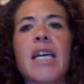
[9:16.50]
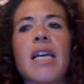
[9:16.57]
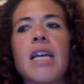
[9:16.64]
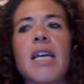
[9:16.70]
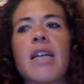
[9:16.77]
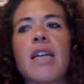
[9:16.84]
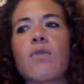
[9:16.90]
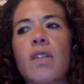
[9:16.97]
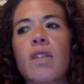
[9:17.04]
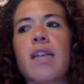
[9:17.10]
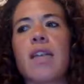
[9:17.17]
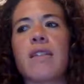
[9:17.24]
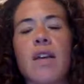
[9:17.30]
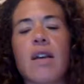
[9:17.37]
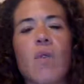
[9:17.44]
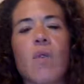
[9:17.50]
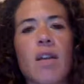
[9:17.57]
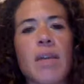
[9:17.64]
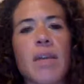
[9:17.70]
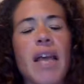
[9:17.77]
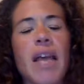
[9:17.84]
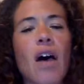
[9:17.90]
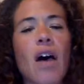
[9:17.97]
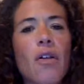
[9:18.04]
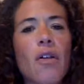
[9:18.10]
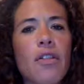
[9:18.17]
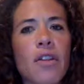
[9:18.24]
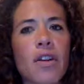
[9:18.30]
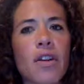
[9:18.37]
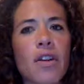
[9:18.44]
it's really because I want to be
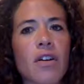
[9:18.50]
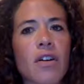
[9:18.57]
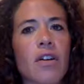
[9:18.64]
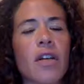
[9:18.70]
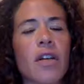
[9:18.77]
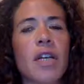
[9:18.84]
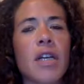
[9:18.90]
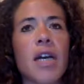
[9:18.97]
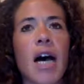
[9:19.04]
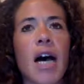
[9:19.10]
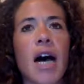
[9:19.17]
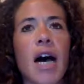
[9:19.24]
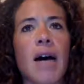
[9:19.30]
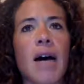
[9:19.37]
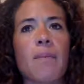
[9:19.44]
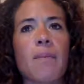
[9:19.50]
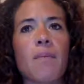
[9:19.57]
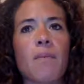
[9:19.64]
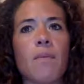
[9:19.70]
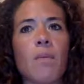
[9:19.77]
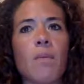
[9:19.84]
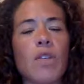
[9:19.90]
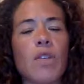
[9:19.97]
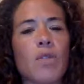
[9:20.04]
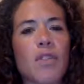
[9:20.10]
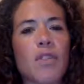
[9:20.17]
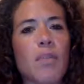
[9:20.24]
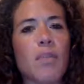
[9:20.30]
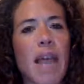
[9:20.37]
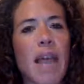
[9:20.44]
healthier, we
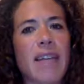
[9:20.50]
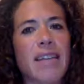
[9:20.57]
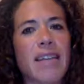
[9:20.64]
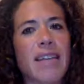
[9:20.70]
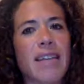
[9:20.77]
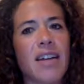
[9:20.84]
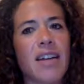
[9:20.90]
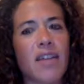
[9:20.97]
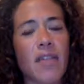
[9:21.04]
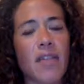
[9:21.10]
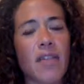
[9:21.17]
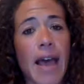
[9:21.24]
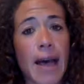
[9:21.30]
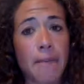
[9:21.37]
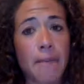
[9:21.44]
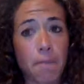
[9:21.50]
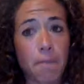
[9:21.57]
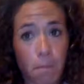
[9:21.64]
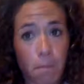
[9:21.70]
sort of mask it under that.